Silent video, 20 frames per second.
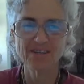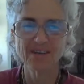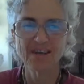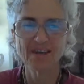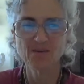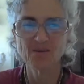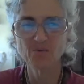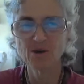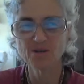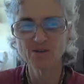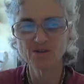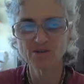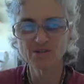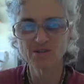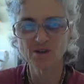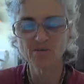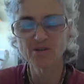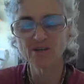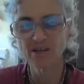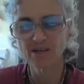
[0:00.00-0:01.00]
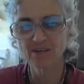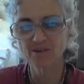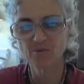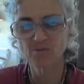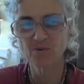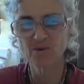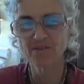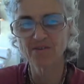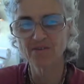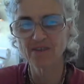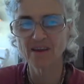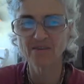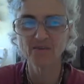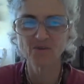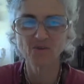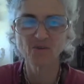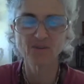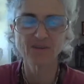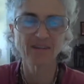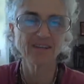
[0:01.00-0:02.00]
Anyone who's subject to birth, death,
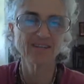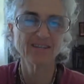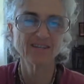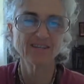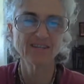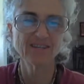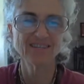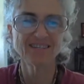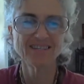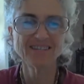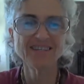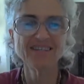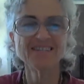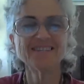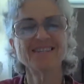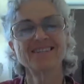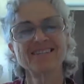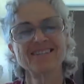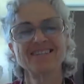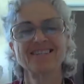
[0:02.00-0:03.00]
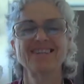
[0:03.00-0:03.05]
old age, and disease,